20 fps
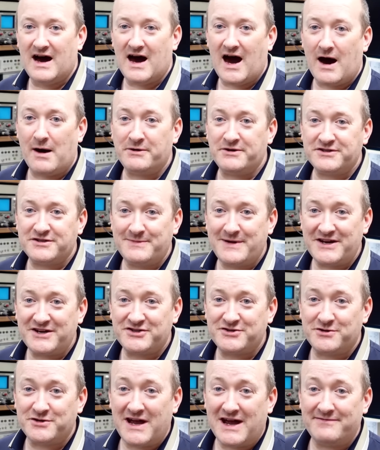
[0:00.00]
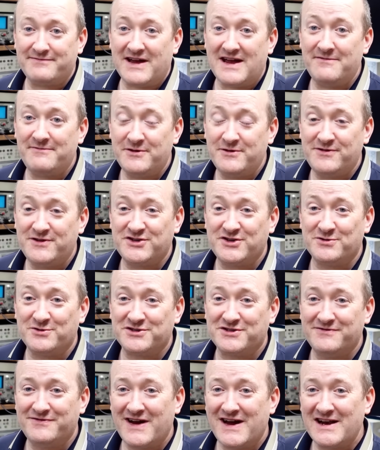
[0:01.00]
I want to make sure you have every
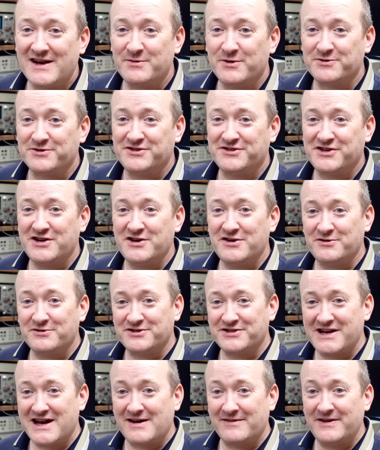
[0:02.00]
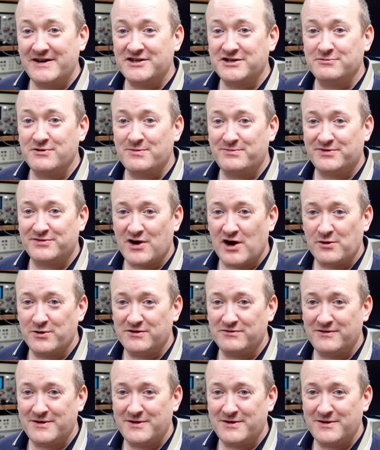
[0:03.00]
resource available to turn yourself into a pro at